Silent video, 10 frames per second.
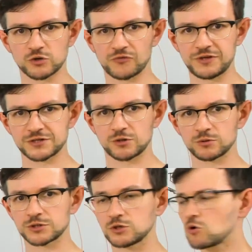of these
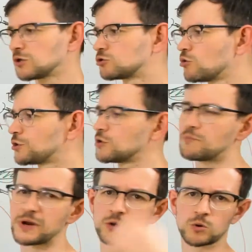nodes. You can do it
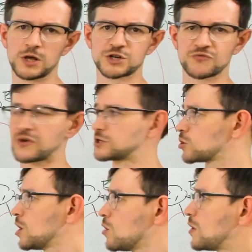on pre-calculation phase.
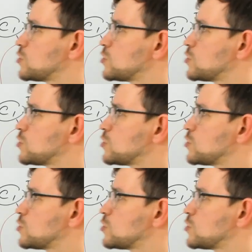So when